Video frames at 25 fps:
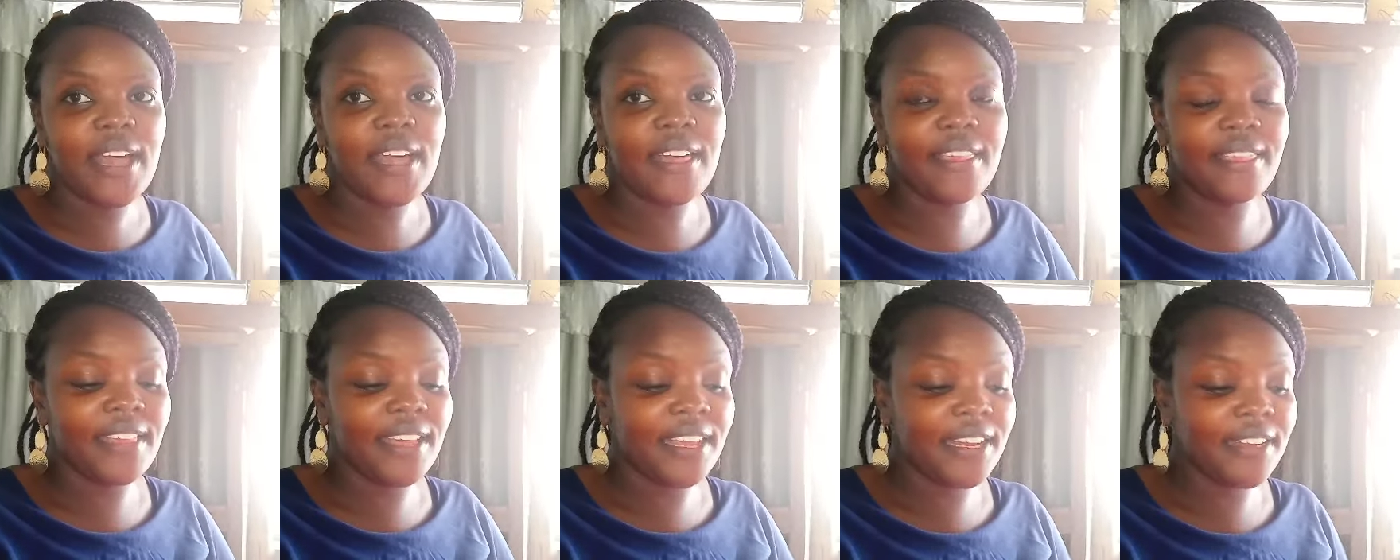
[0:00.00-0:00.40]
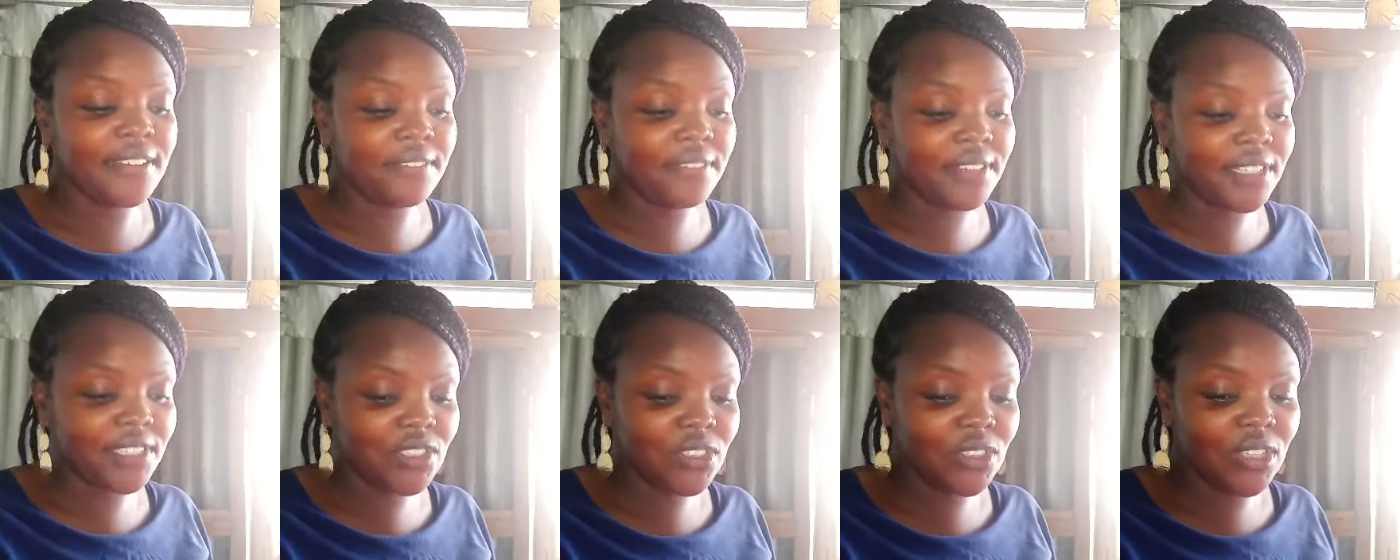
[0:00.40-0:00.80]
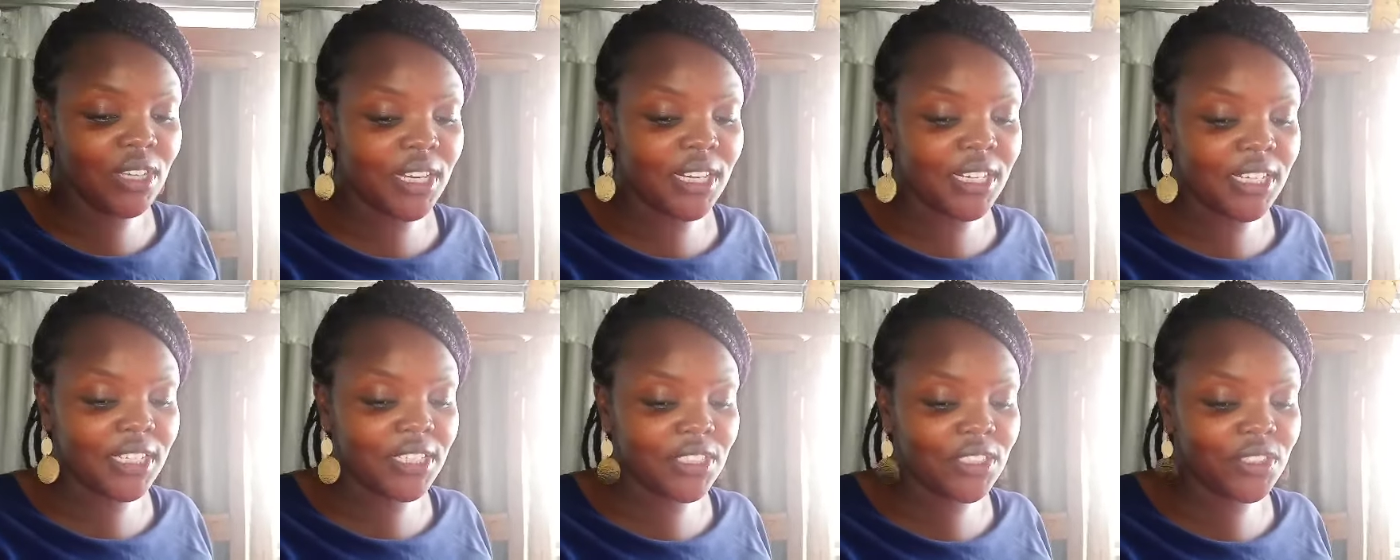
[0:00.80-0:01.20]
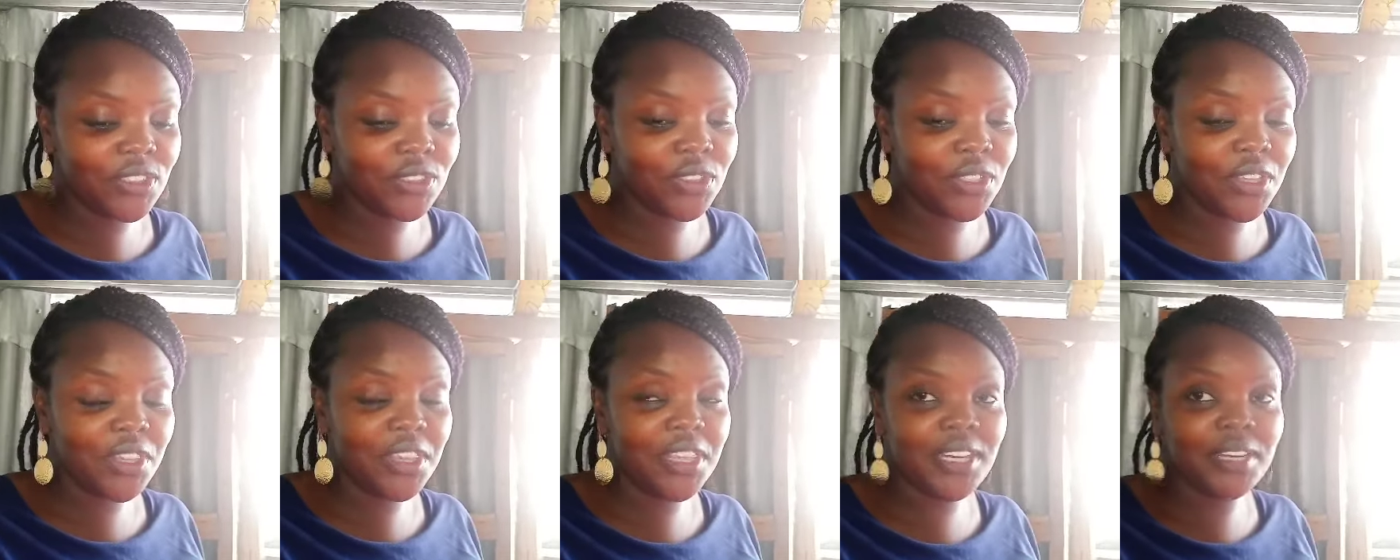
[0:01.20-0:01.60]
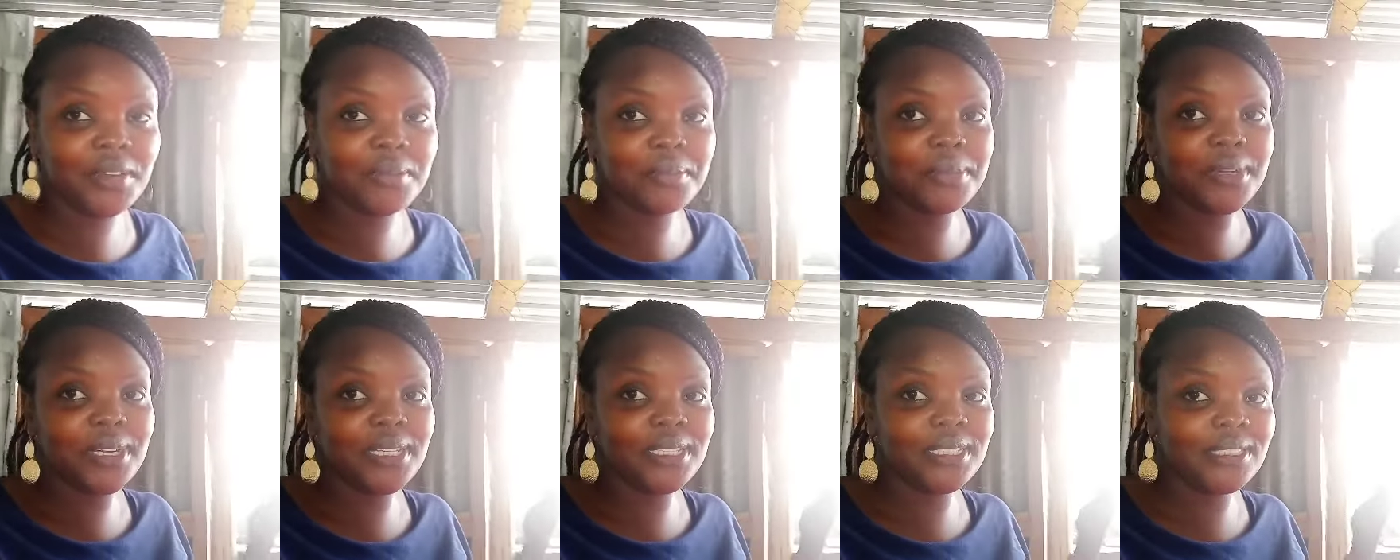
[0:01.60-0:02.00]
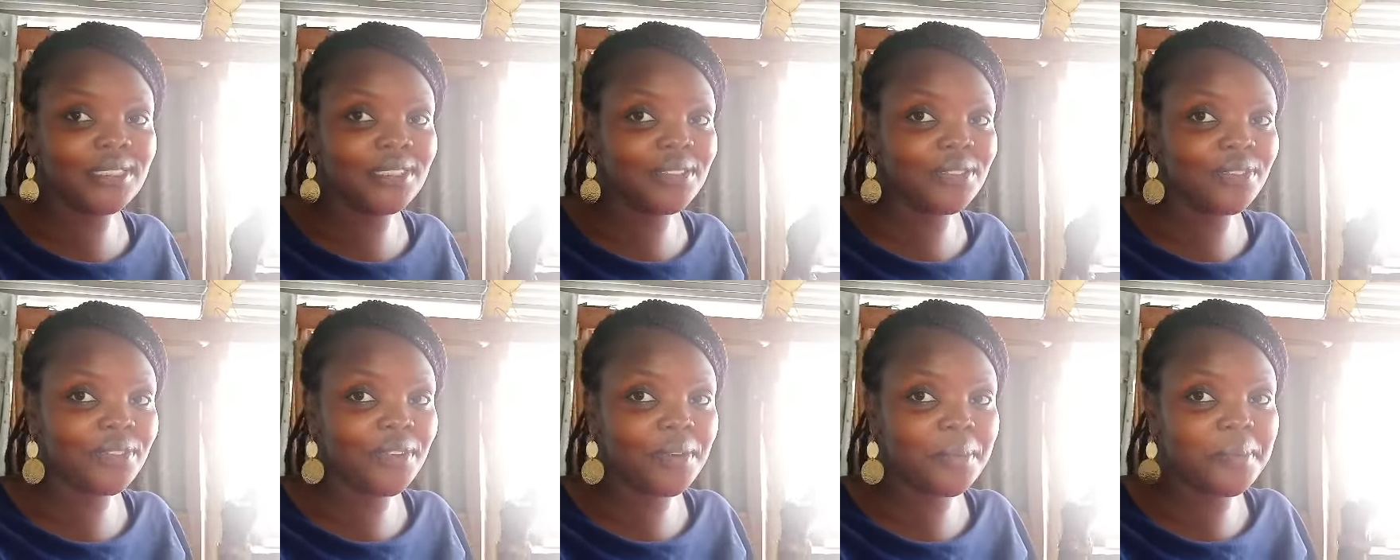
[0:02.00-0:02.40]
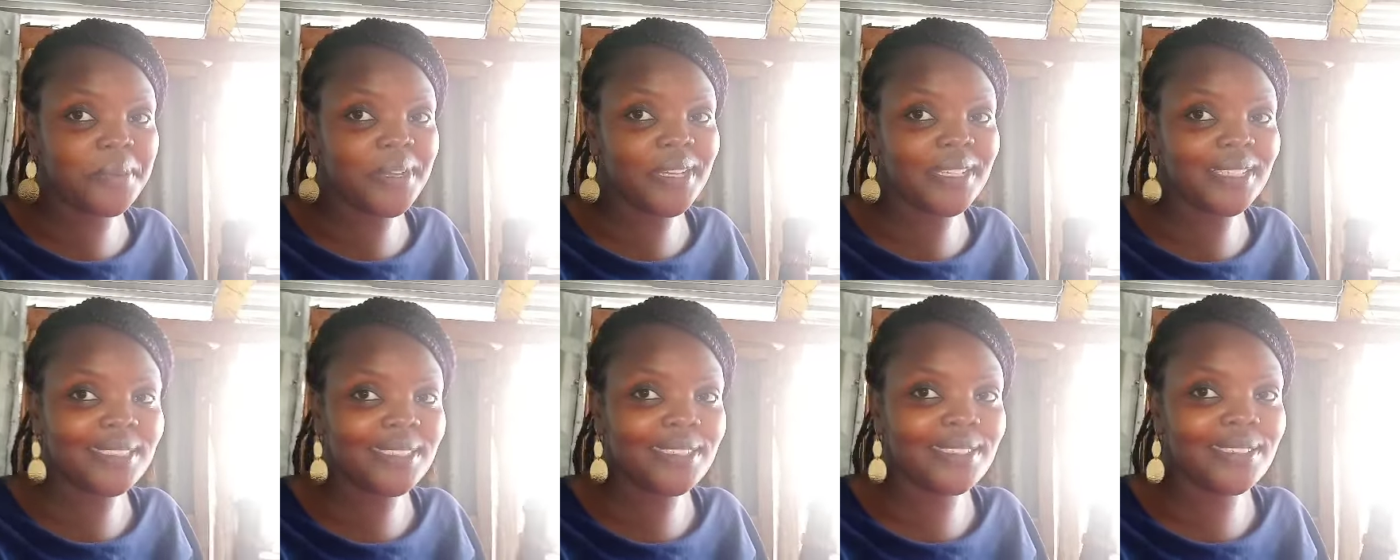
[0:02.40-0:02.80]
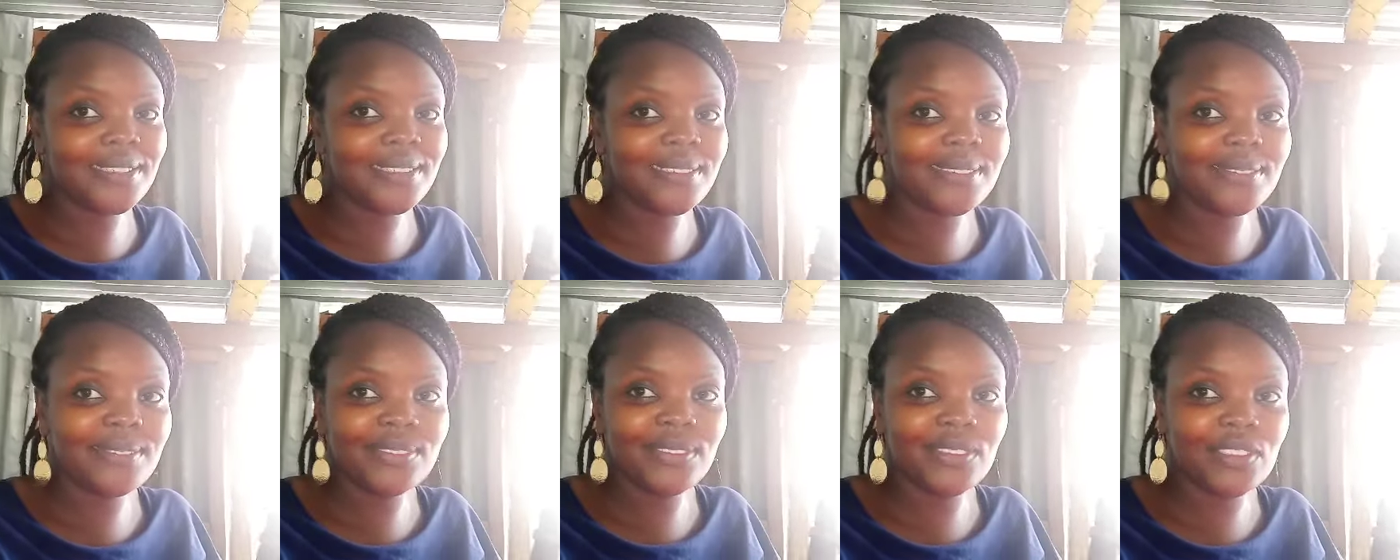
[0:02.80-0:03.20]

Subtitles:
And then eventually 2-3 months, 4 months,